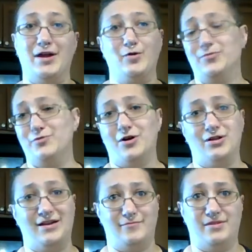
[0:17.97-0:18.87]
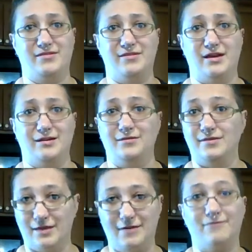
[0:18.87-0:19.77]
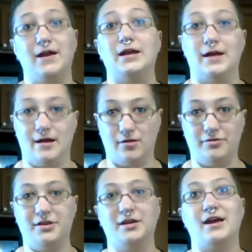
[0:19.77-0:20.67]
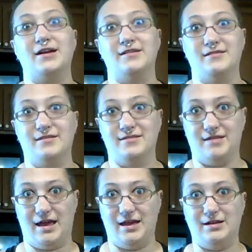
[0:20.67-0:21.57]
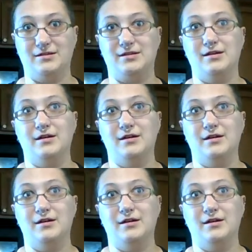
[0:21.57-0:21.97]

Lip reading: I hope you all have been staying safe and healthy and sane